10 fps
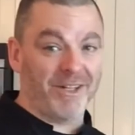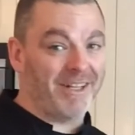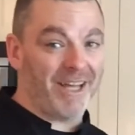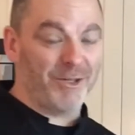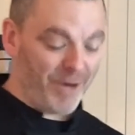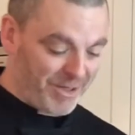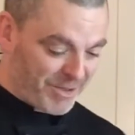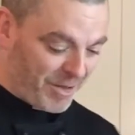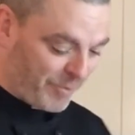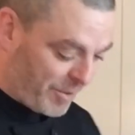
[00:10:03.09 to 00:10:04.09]
None of that dried
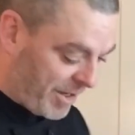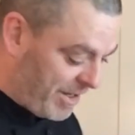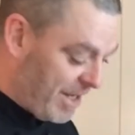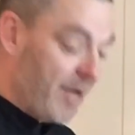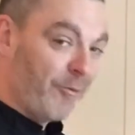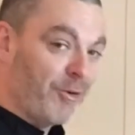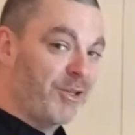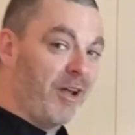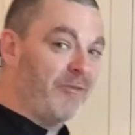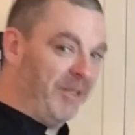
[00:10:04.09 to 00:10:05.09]
stuff, okay? For
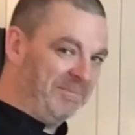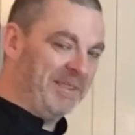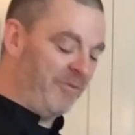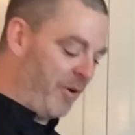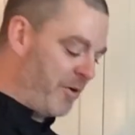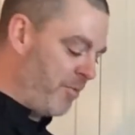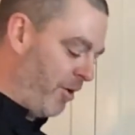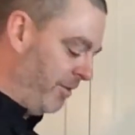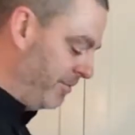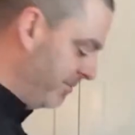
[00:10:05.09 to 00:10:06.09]
stuffing, very important.